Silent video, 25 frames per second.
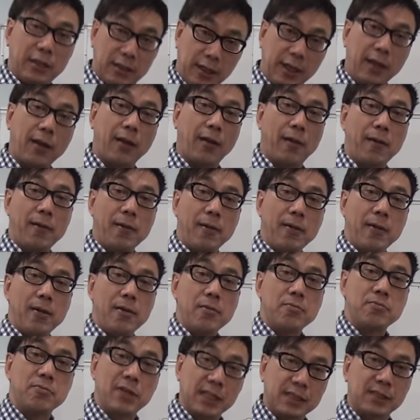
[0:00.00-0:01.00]
clear
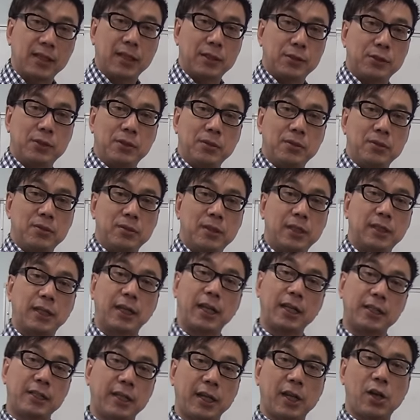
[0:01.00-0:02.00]
message that they
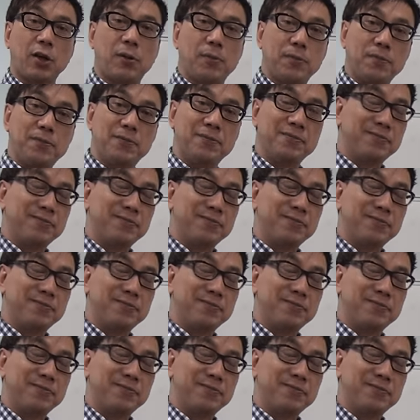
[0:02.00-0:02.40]
can take home.